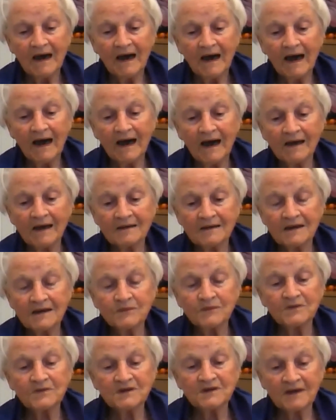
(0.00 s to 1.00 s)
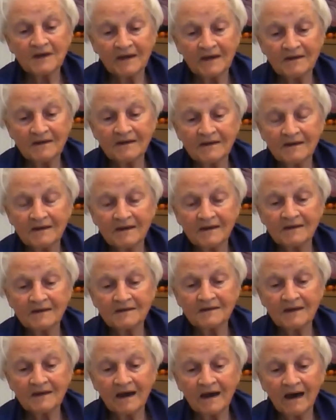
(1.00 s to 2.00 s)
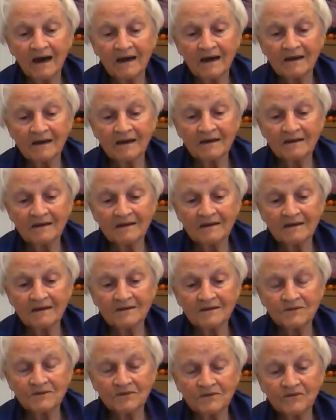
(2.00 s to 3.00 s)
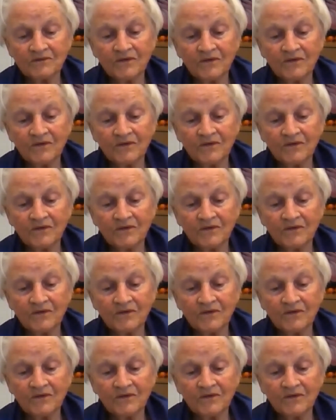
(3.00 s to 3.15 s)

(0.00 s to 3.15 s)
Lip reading: And it was then that I sort of